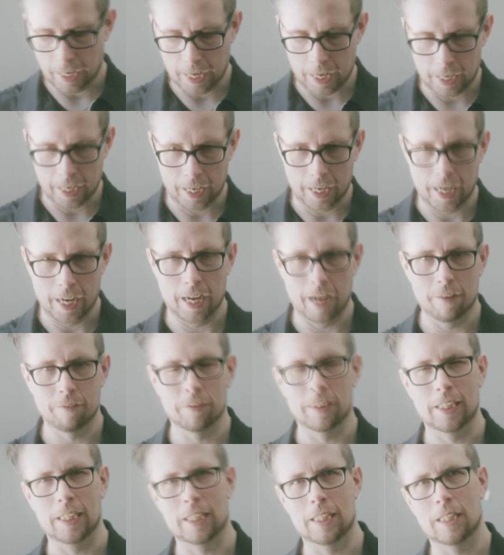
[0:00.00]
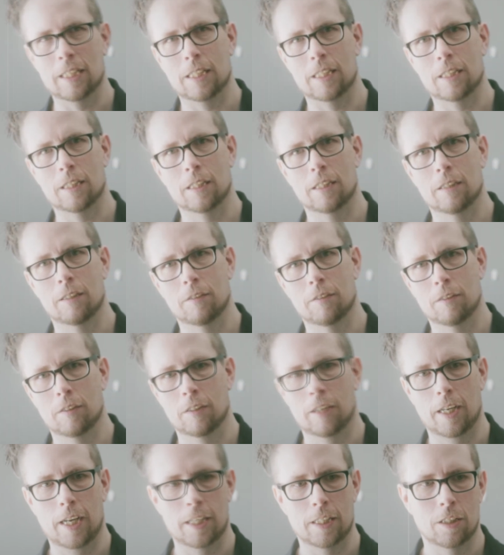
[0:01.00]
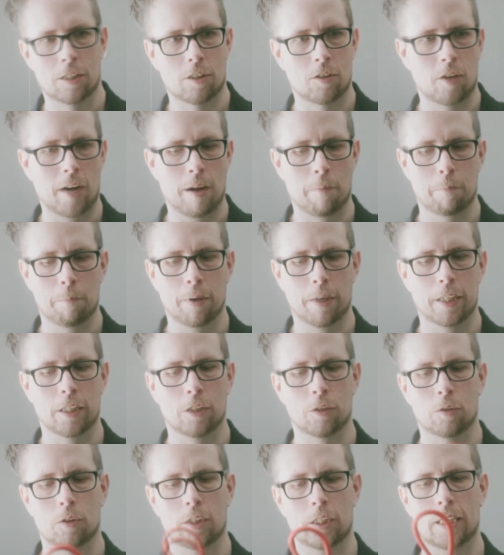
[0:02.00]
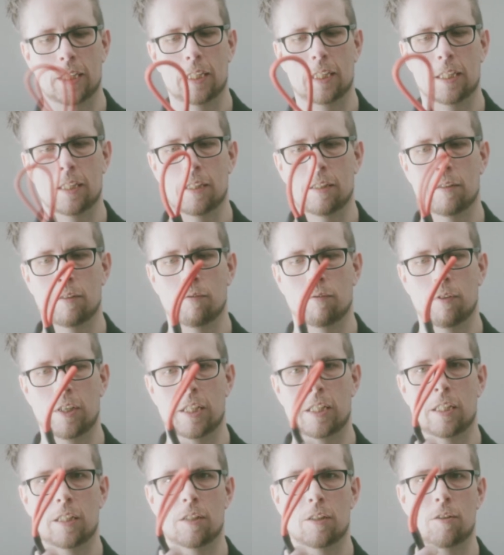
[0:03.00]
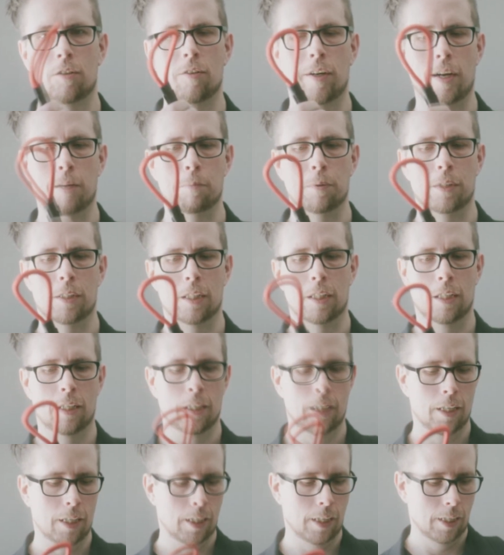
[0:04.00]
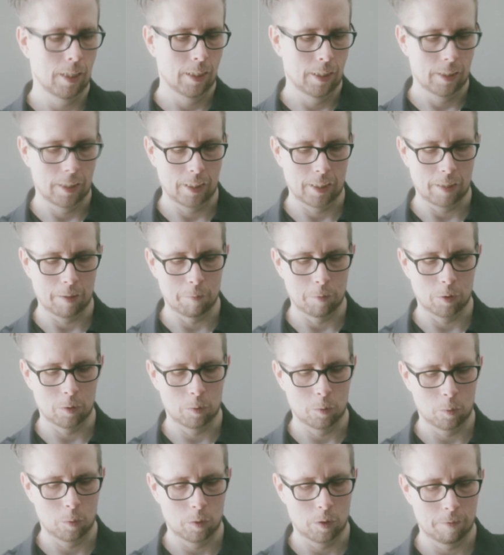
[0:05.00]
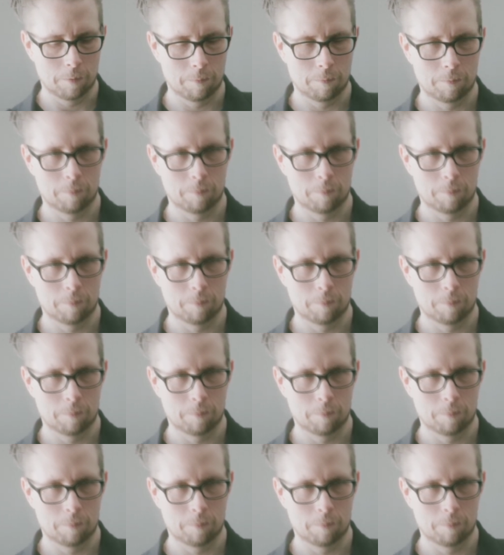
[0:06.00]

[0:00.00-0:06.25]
and I have these as a strap I use these wrist straps since I'm no